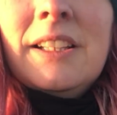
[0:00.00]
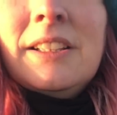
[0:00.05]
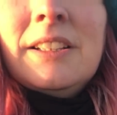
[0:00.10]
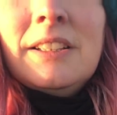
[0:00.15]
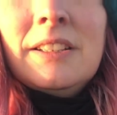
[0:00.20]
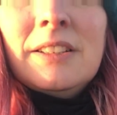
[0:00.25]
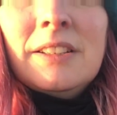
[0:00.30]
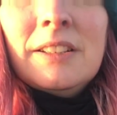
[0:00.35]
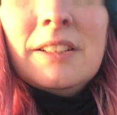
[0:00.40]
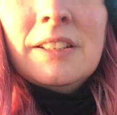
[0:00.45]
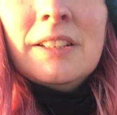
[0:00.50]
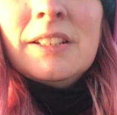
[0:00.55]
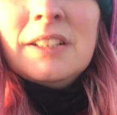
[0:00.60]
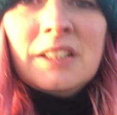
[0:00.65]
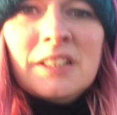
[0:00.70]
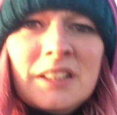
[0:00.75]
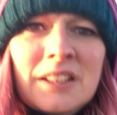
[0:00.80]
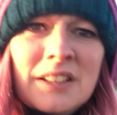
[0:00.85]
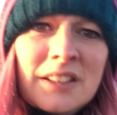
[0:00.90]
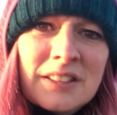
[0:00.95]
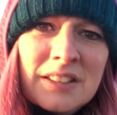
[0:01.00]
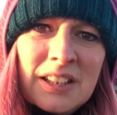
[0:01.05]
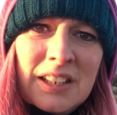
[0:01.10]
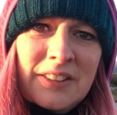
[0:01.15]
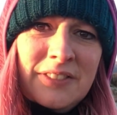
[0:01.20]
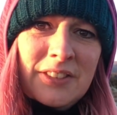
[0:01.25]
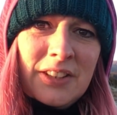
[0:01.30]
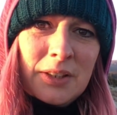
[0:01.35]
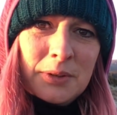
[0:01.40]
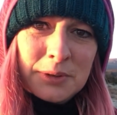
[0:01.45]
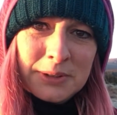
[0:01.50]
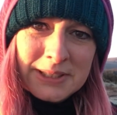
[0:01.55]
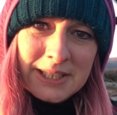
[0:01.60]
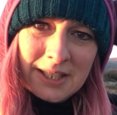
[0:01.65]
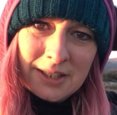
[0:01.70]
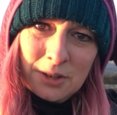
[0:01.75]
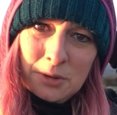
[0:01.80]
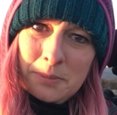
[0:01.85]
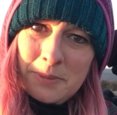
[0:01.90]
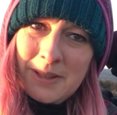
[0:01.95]
I don't even know what's
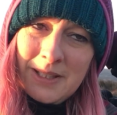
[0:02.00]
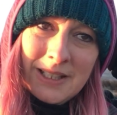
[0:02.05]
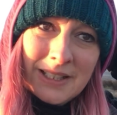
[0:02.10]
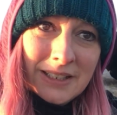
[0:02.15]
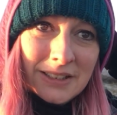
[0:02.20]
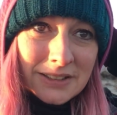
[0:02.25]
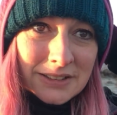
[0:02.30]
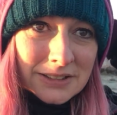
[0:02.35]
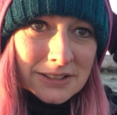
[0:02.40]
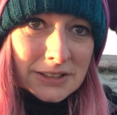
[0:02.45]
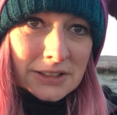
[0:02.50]
going on with that.